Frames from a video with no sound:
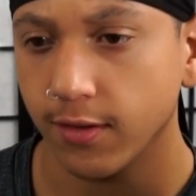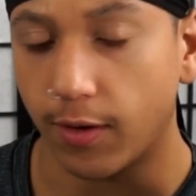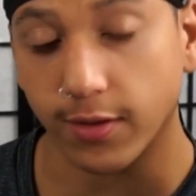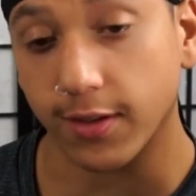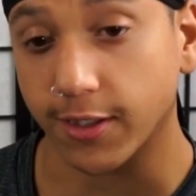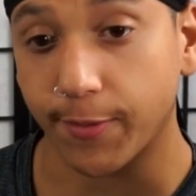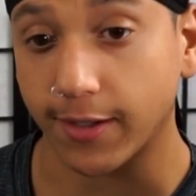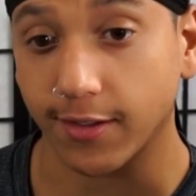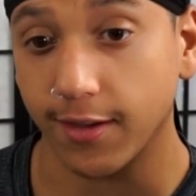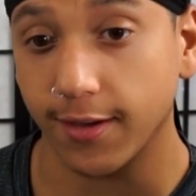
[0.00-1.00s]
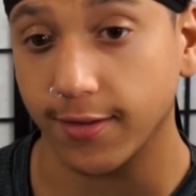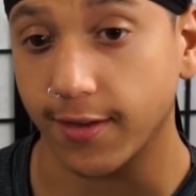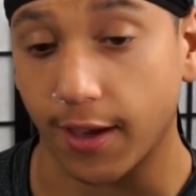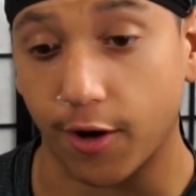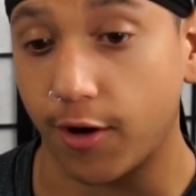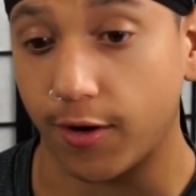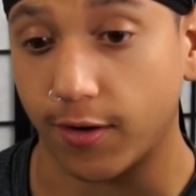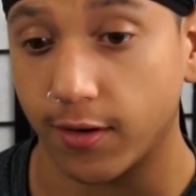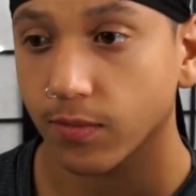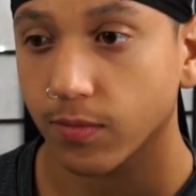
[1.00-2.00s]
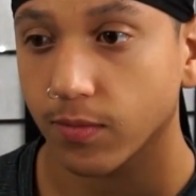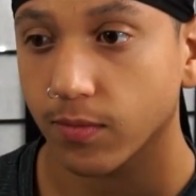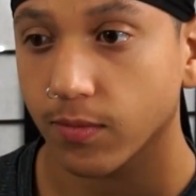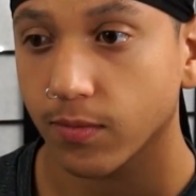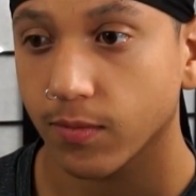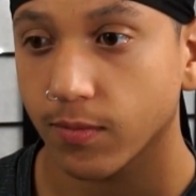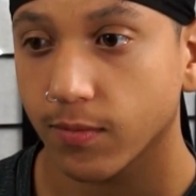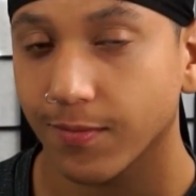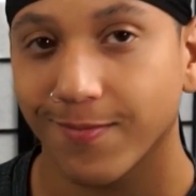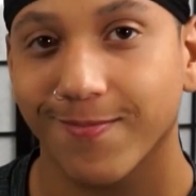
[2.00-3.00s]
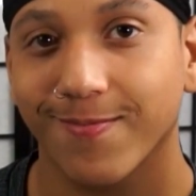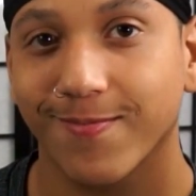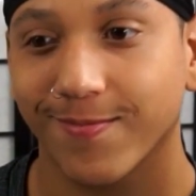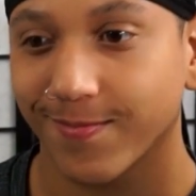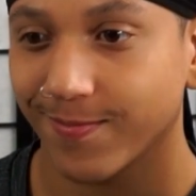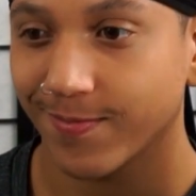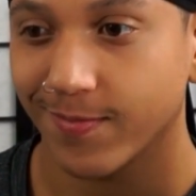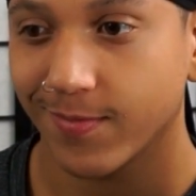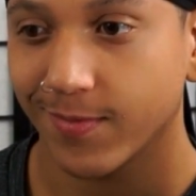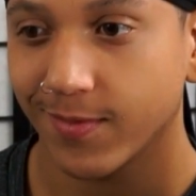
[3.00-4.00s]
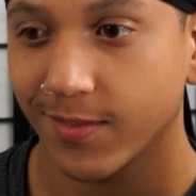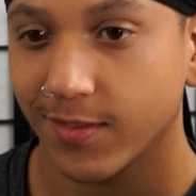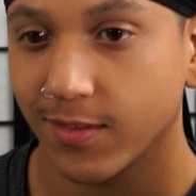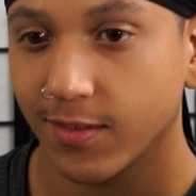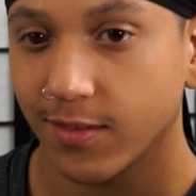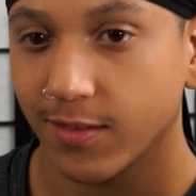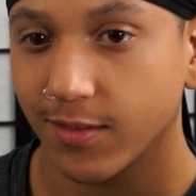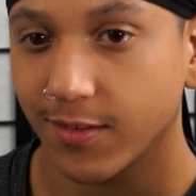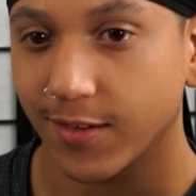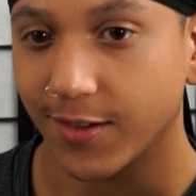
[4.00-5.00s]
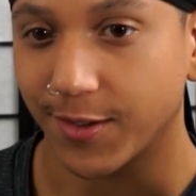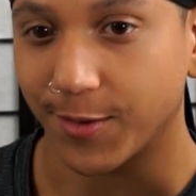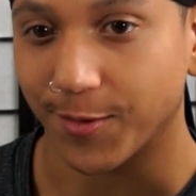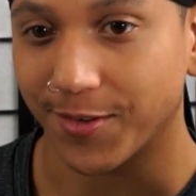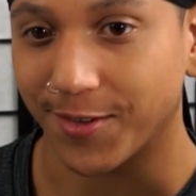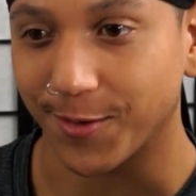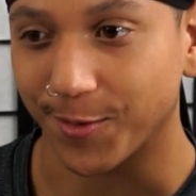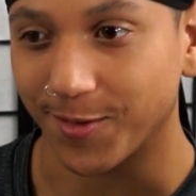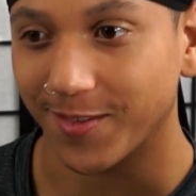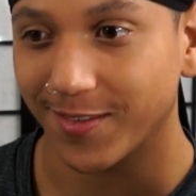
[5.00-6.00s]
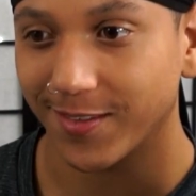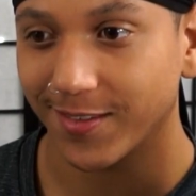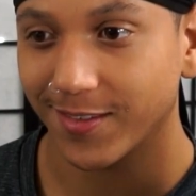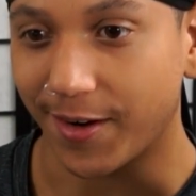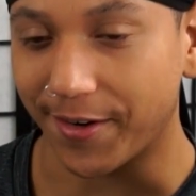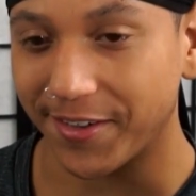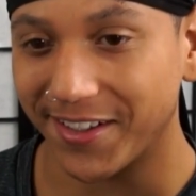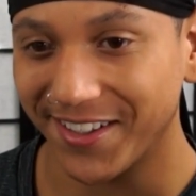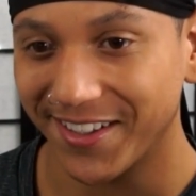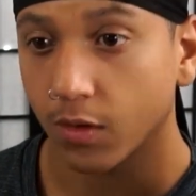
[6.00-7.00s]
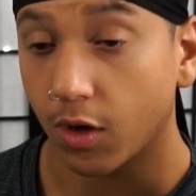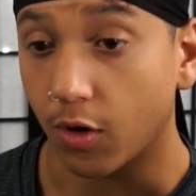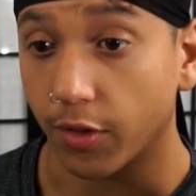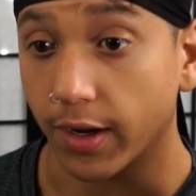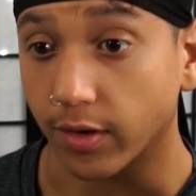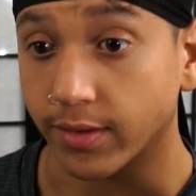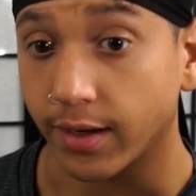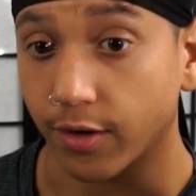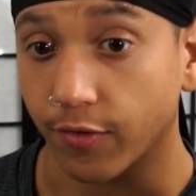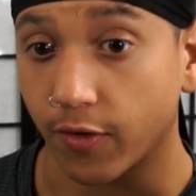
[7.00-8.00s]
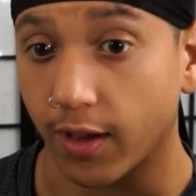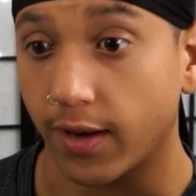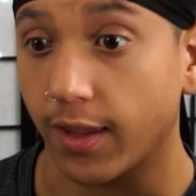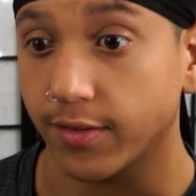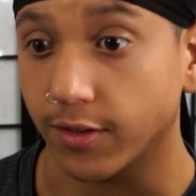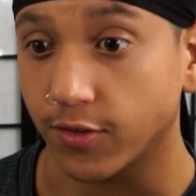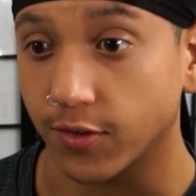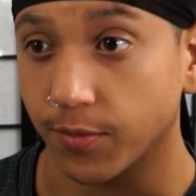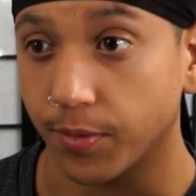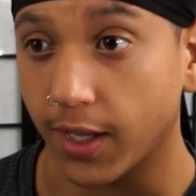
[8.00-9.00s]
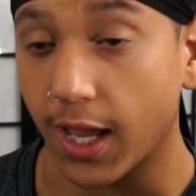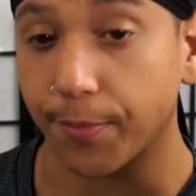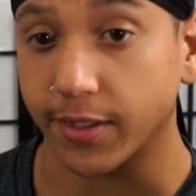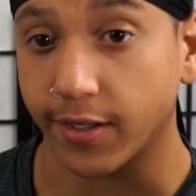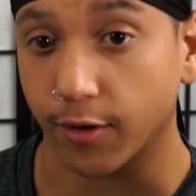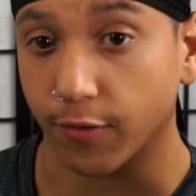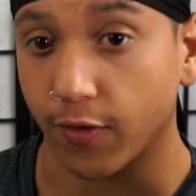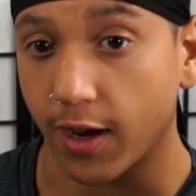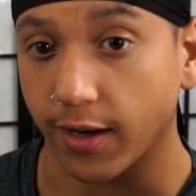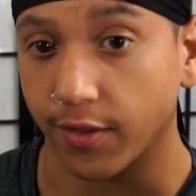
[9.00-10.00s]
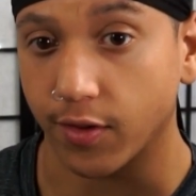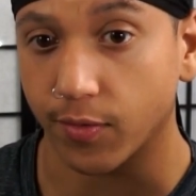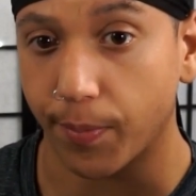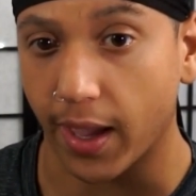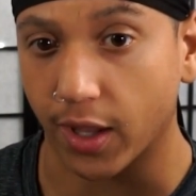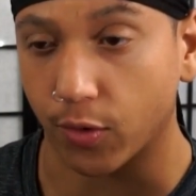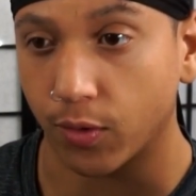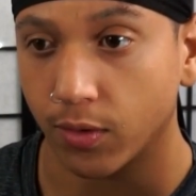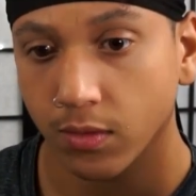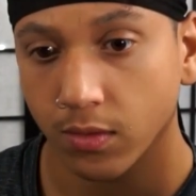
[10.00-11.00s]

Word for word: I wasn't expecting this at all. Are you not loyal soldiers who have sworn to fight and die for Marley? Oh shoot. Are ya? Oh, they are terrified, as they should be. I'd be terrified in this battle.